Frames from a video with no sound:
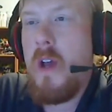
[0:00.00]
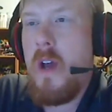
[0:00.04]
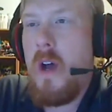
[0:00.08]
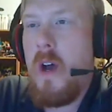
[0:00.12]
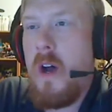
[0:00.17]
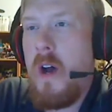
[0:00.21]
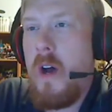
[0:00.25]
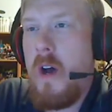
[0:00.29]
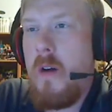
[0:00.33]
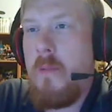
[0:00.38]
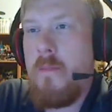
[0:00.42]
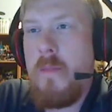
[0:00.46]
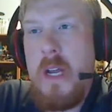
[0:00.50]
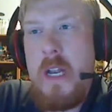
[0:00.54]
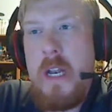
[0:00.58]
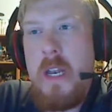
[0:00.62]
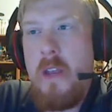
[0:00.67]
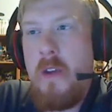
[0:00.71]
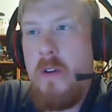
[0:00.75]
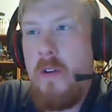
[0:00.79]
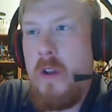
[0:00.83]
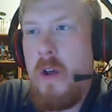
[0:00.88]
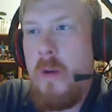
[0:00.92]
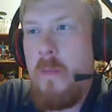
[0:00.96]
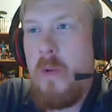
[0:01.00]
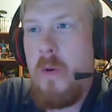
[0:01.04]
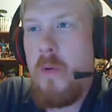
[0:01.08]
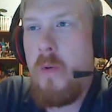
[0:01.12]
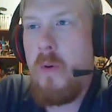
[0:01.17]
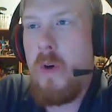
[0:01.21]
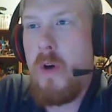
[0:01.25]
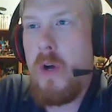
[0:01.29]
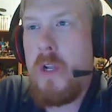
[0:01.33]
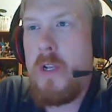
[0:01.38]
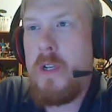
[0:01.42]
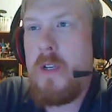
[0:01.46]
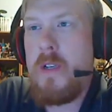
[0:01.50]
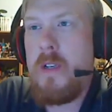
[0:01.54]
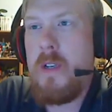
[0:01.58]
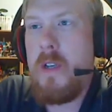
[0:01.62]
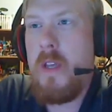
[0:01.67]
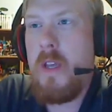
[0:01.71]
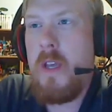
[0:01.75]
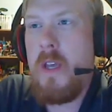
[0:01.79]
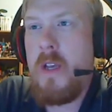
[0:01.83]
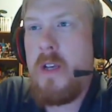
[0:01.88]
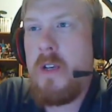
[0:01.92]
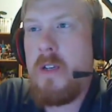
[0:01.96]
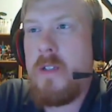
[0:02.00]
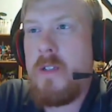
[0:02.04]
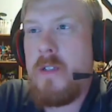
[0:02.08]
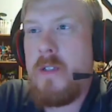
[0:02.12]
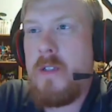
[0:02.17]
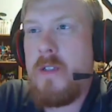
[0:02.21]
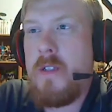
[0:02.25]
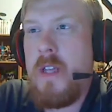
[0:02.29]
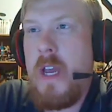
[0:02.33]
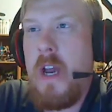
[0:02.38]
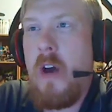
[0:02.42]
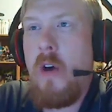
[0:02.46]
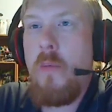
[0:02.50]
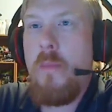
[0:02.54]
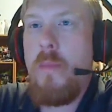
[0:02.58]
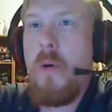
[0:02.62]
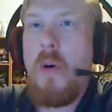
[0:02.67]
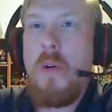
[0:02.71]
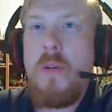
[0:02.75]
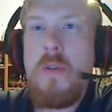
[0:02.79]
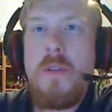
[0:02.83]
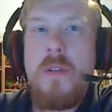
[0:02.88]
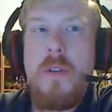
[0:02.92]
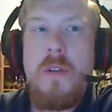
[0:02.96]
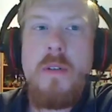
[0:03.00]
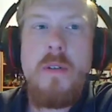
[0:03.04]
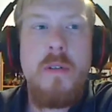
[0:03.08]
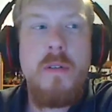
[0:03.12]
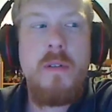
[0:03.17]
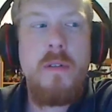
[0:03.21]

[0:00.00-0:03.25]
But, number 1 is the Outpost.